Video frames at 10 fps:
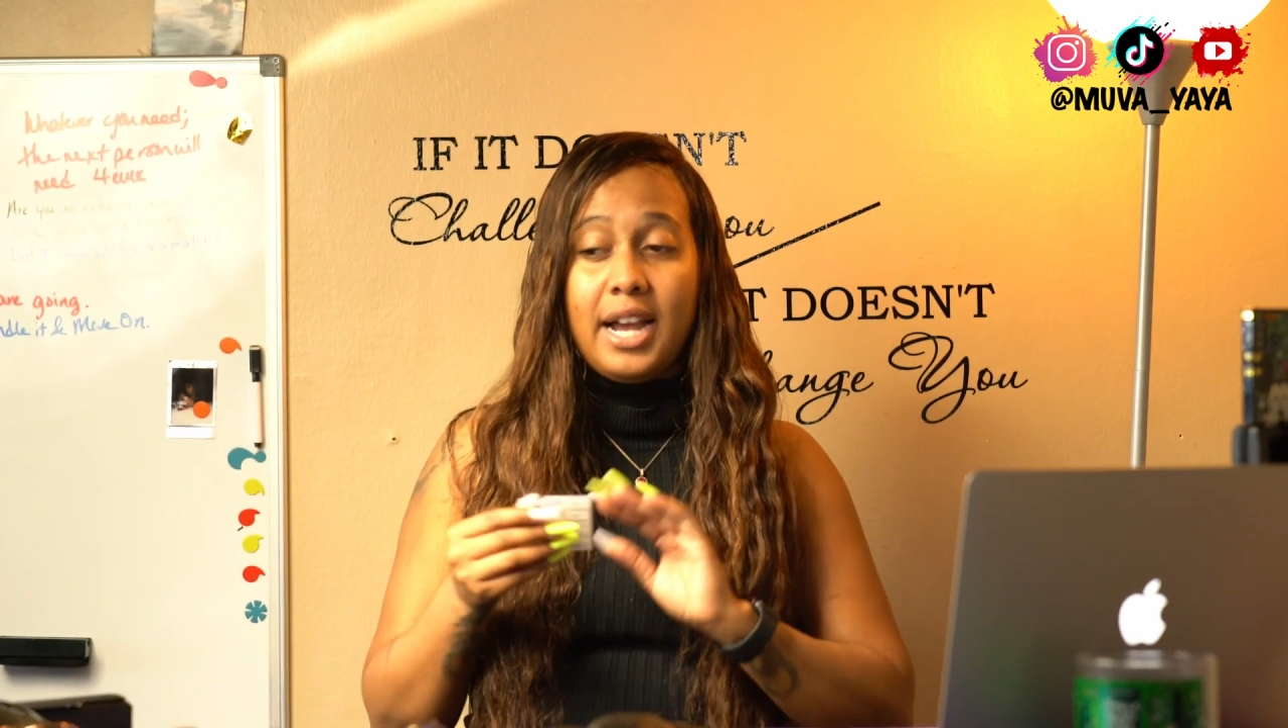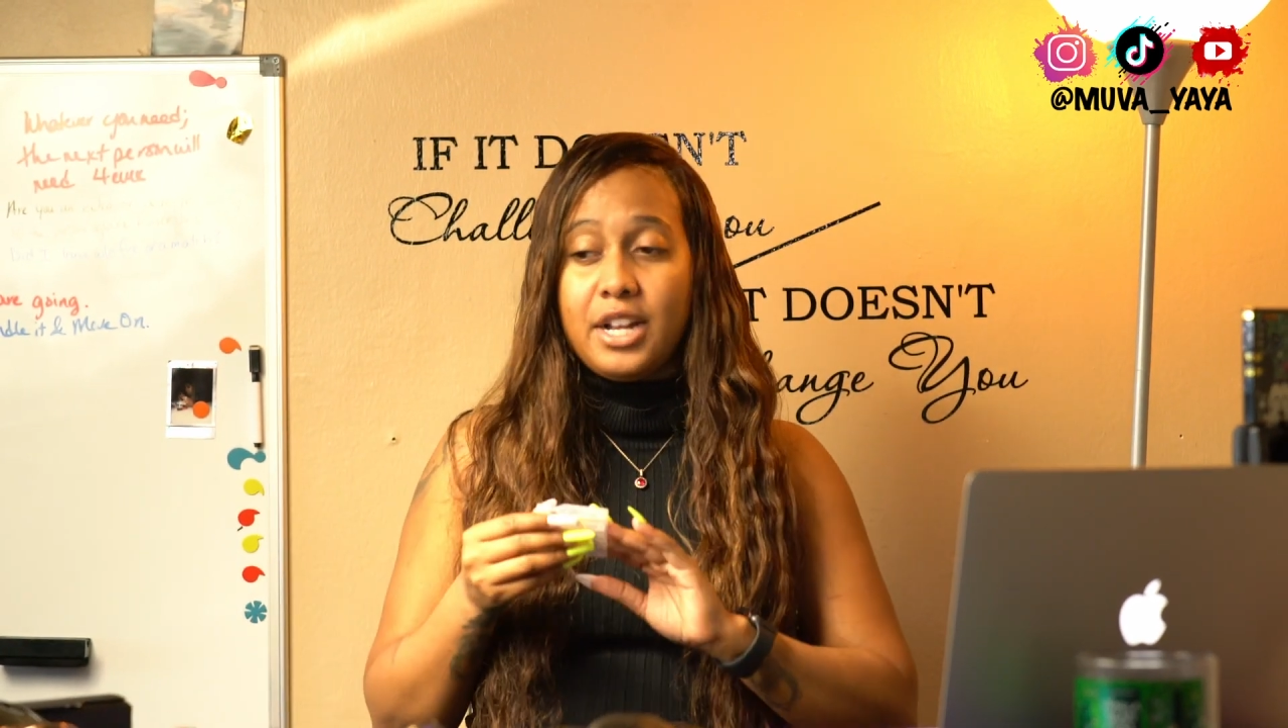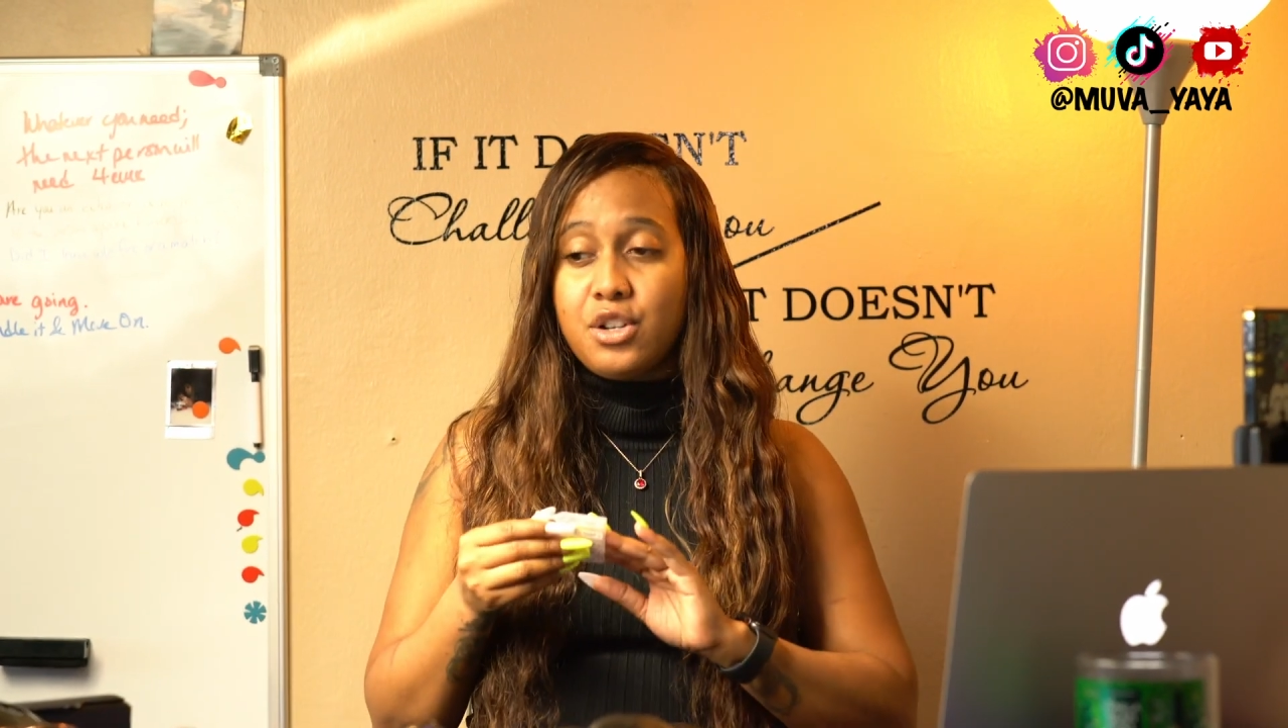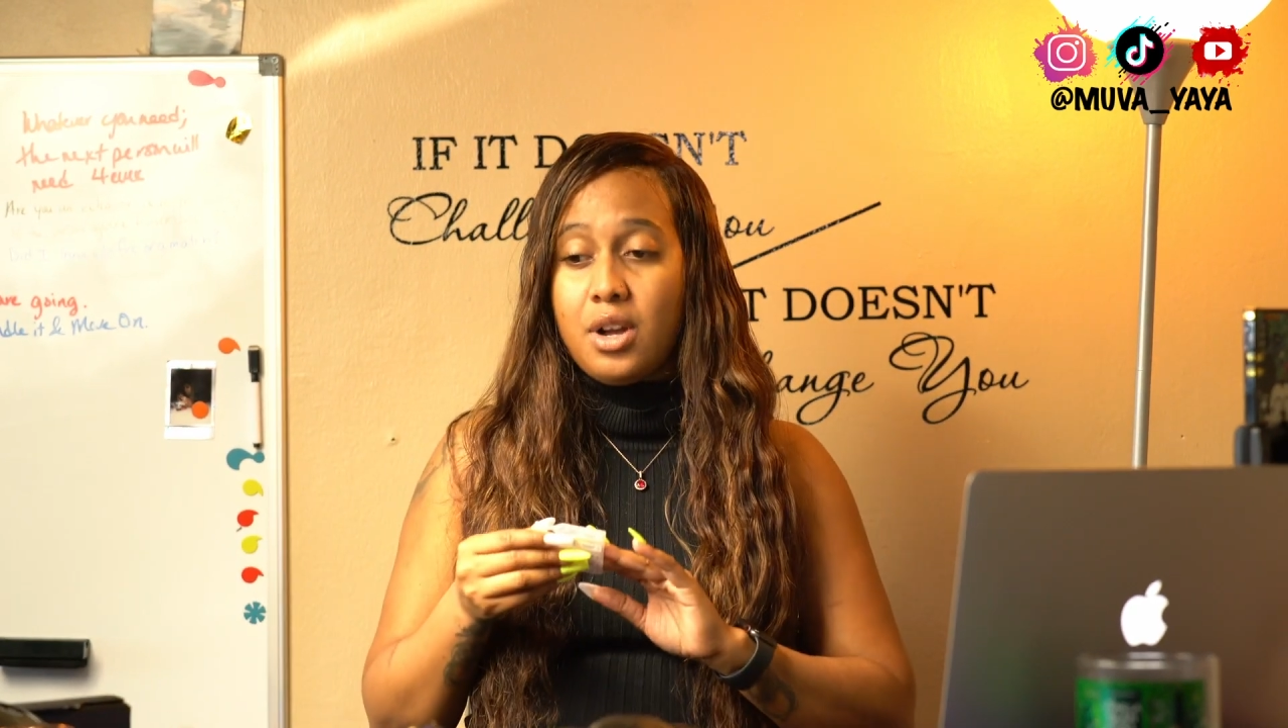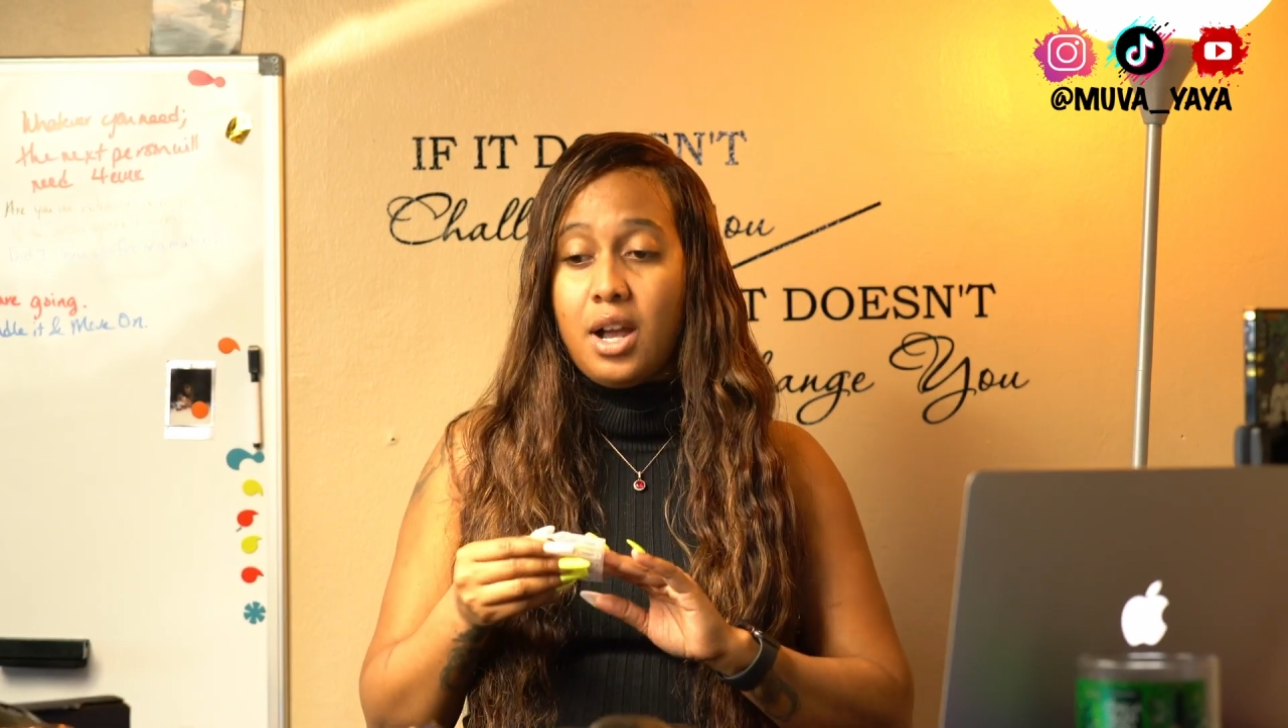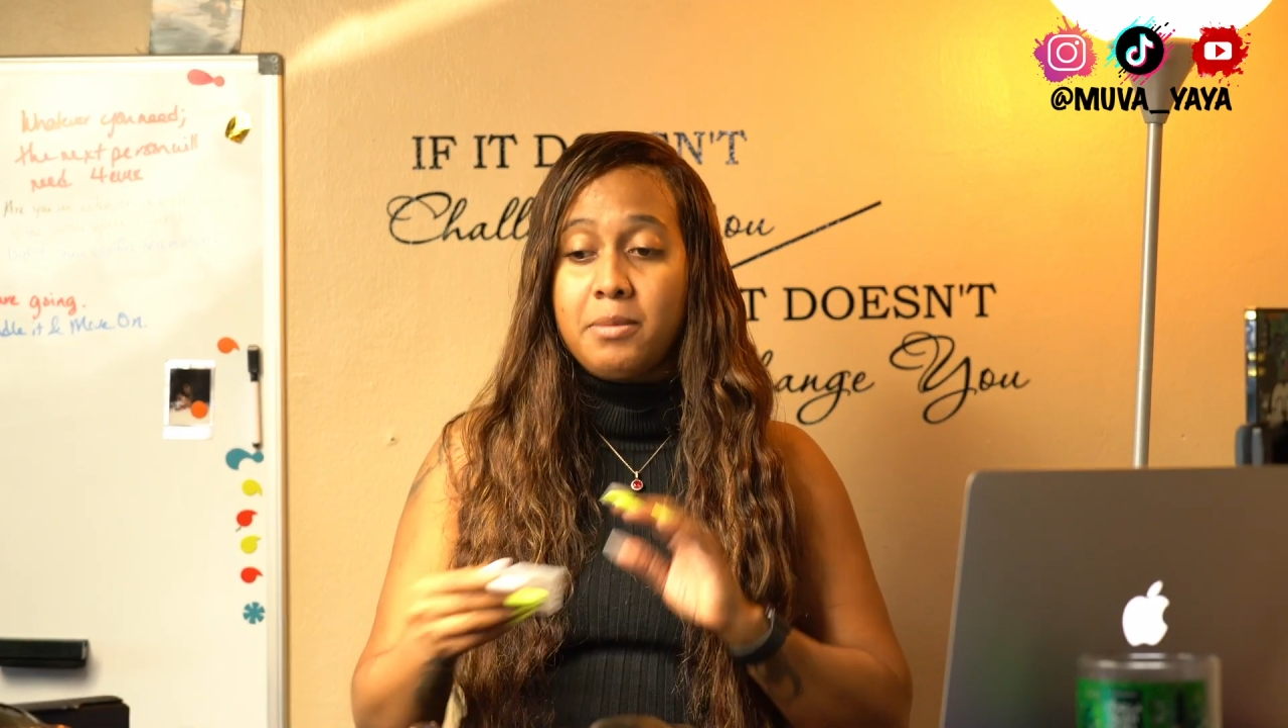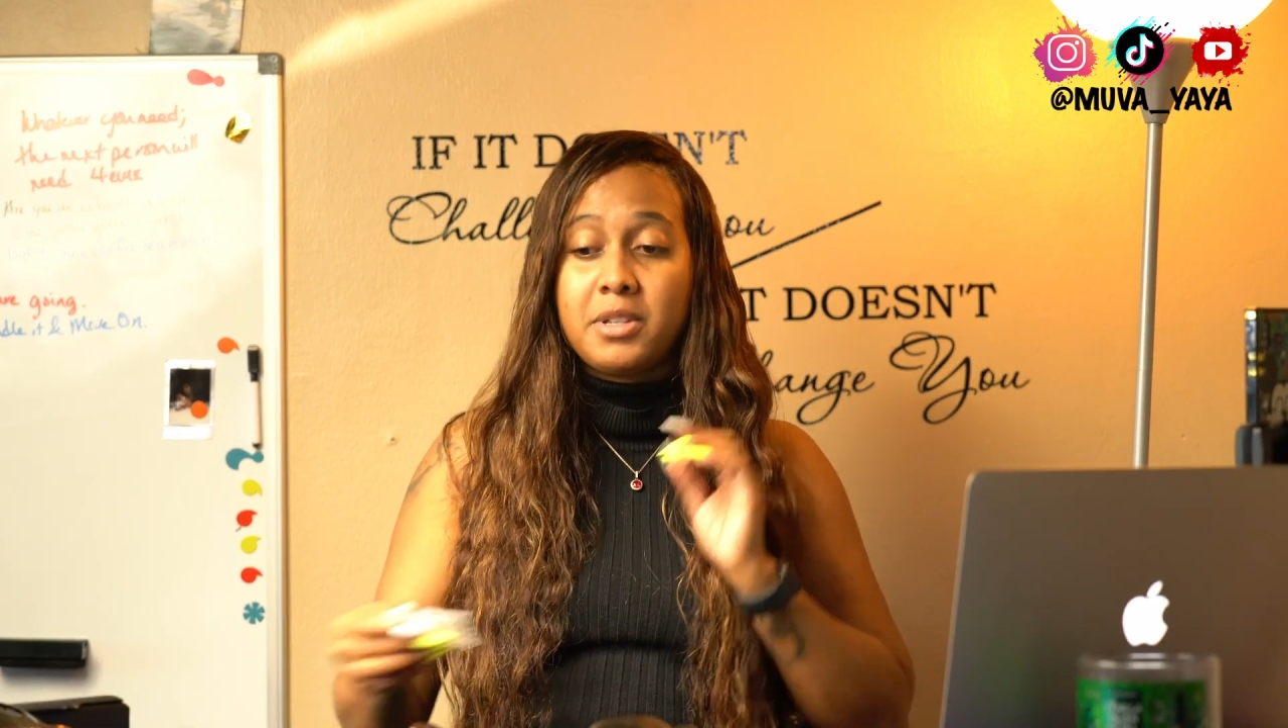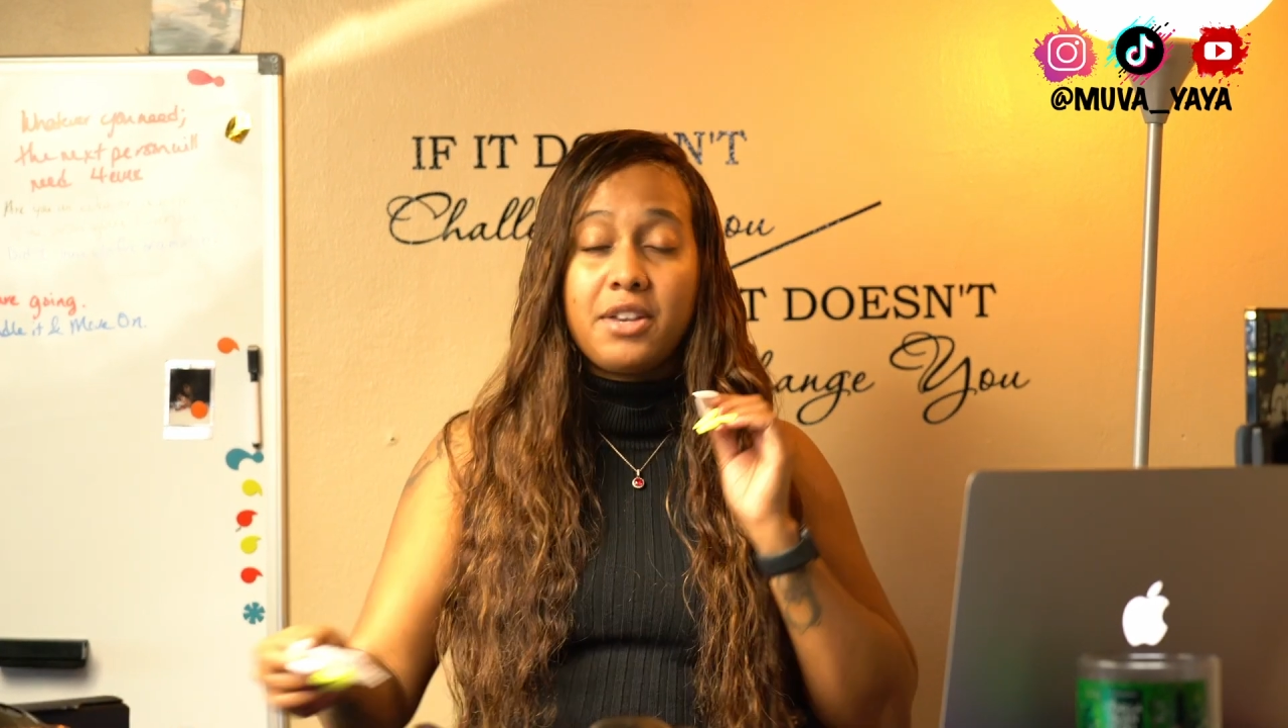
eye drops,